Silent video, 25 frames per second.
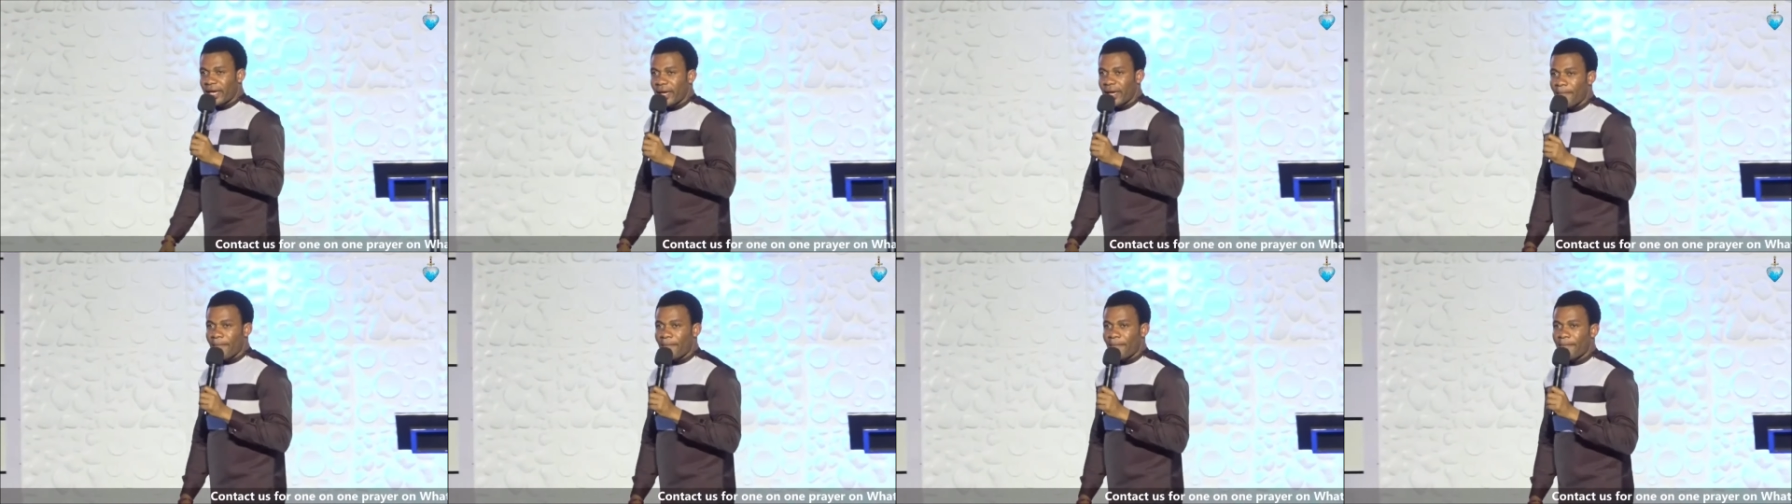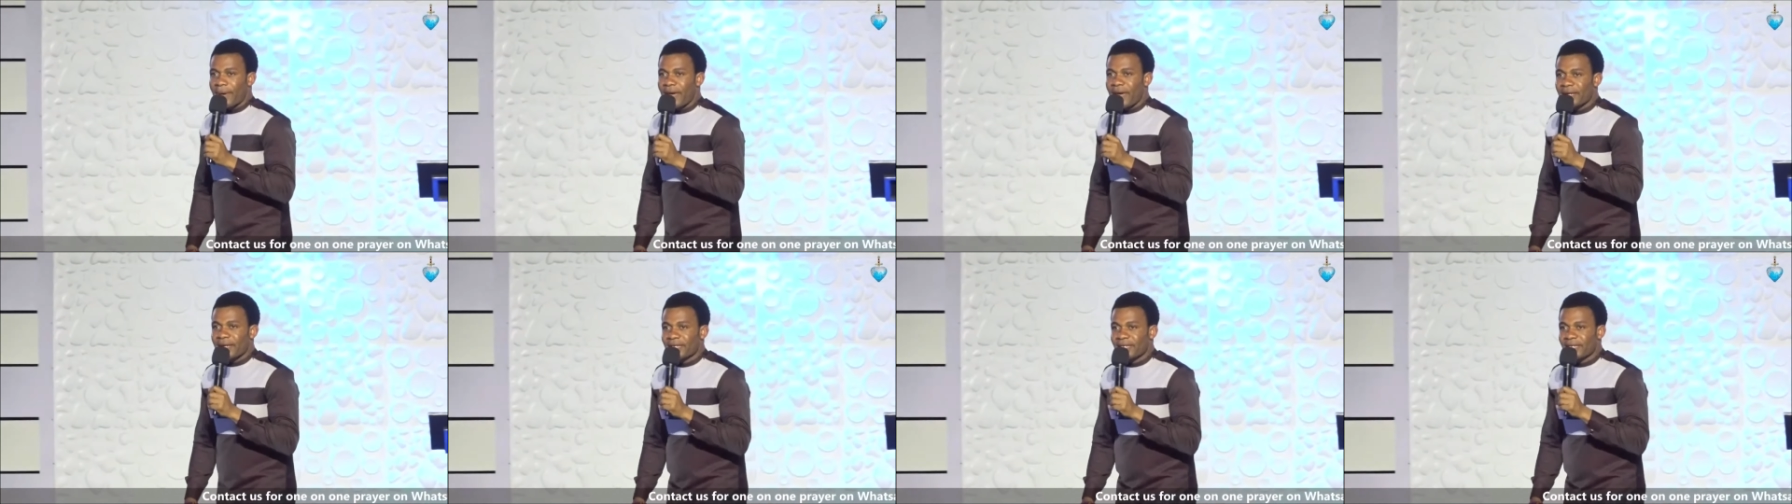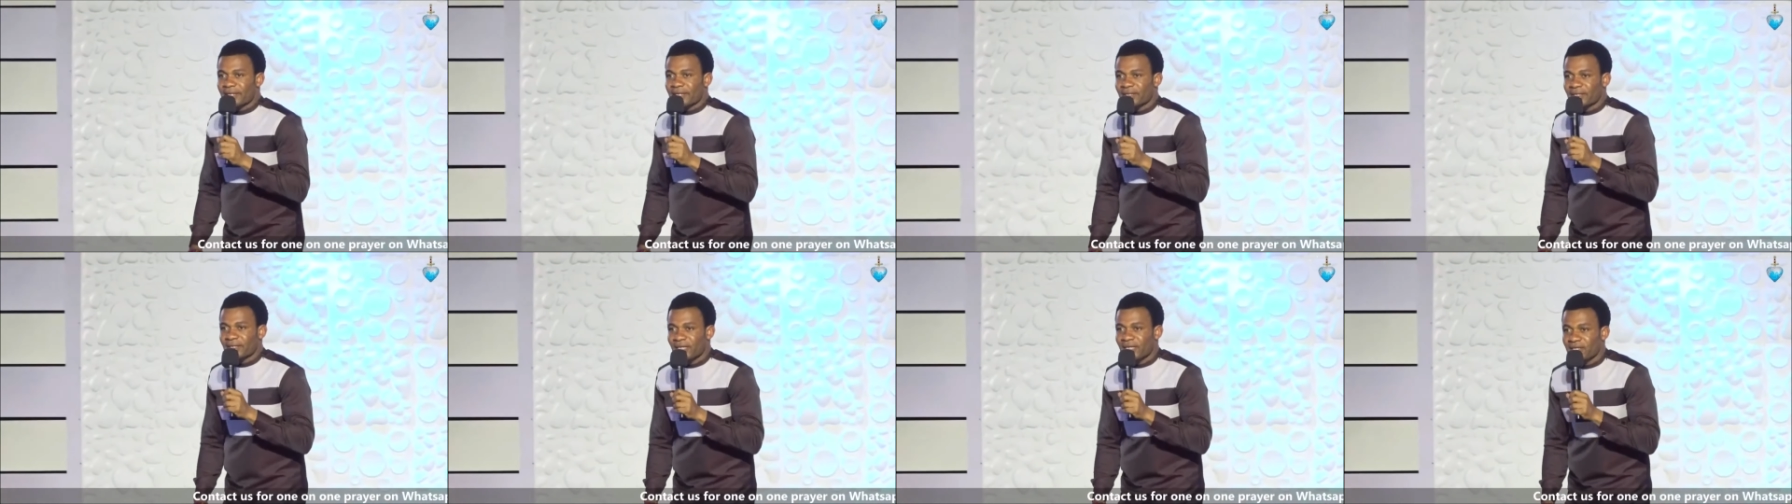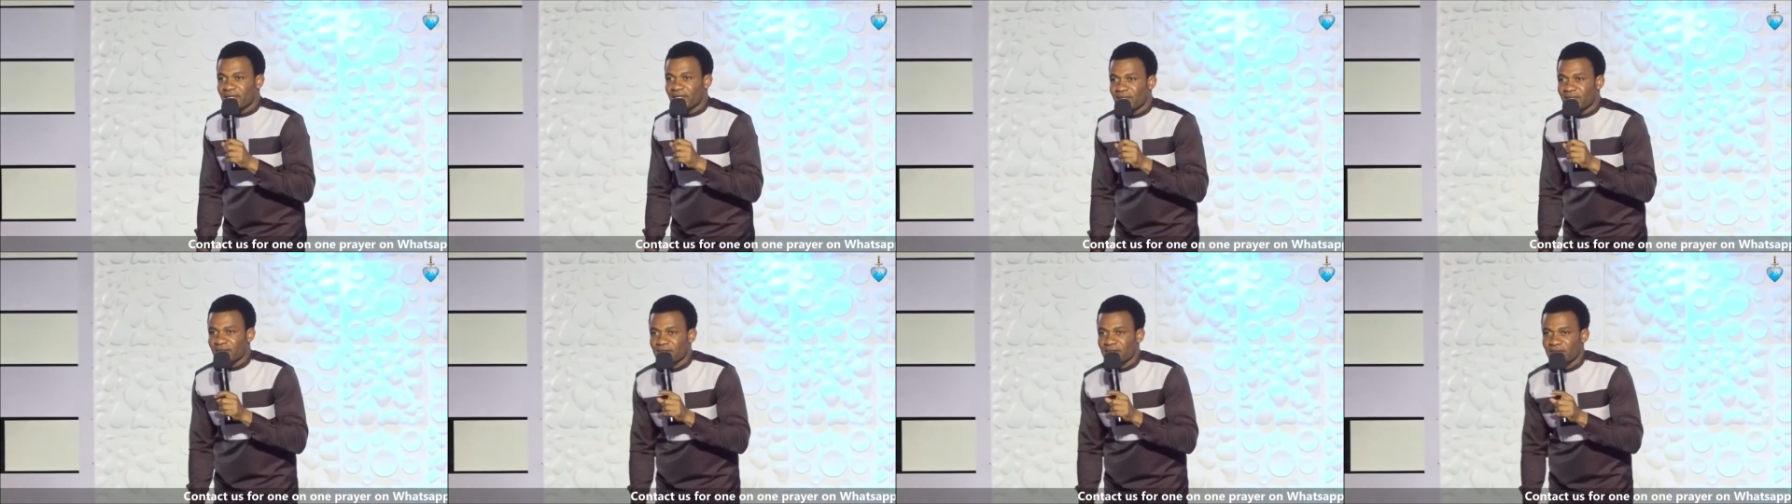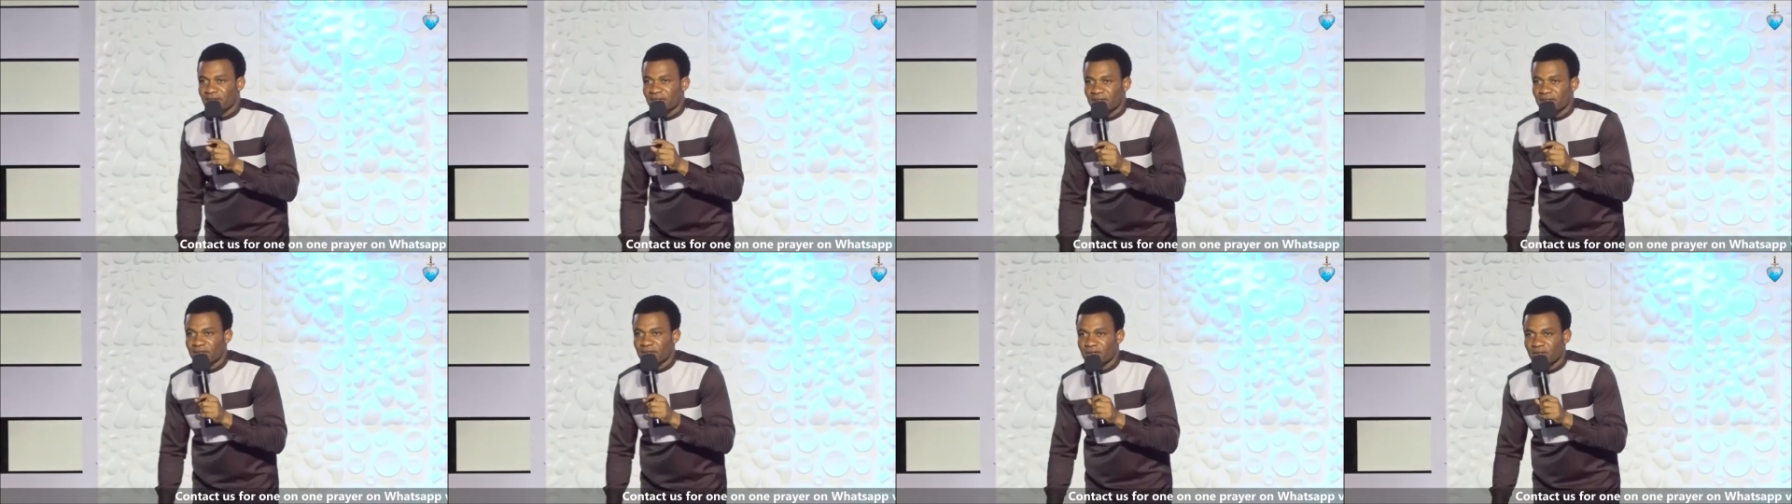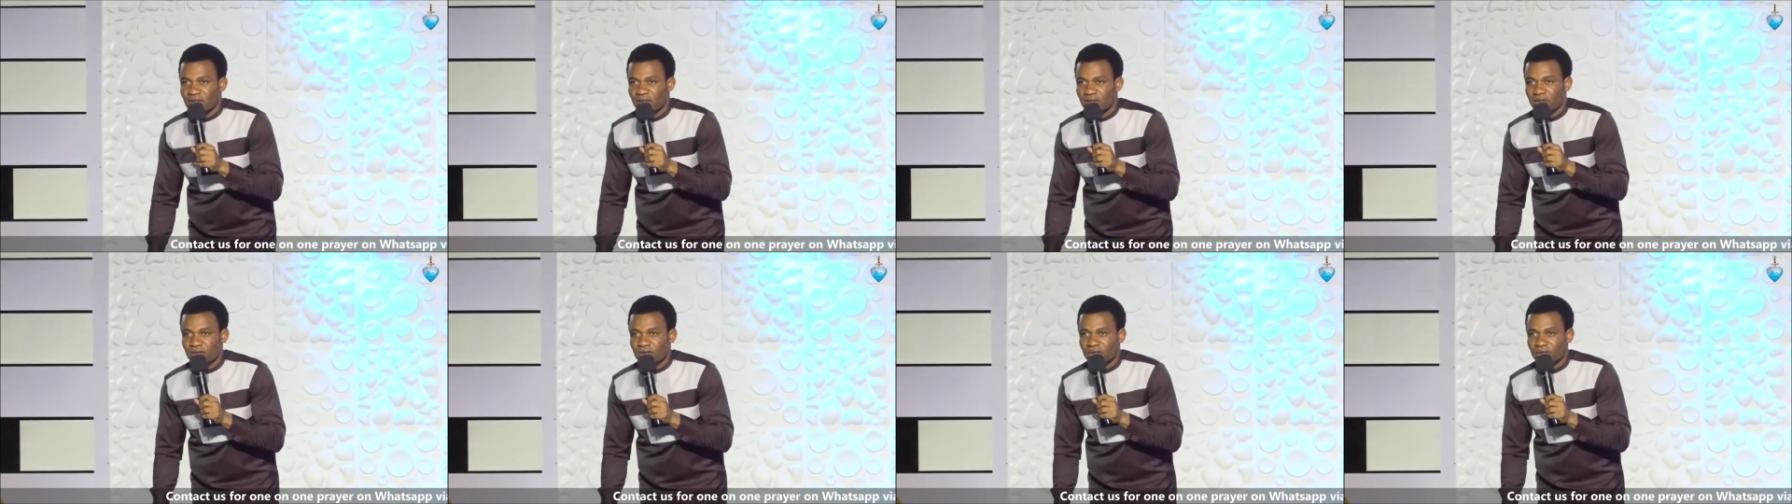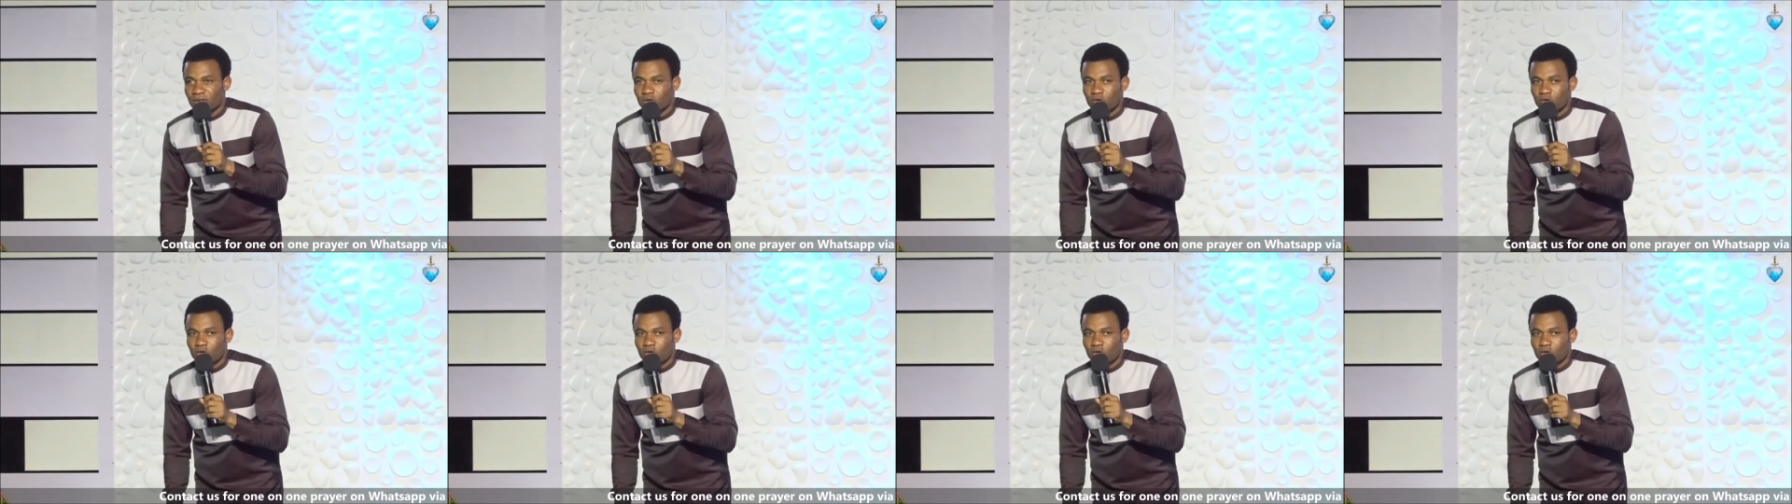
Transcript: Many things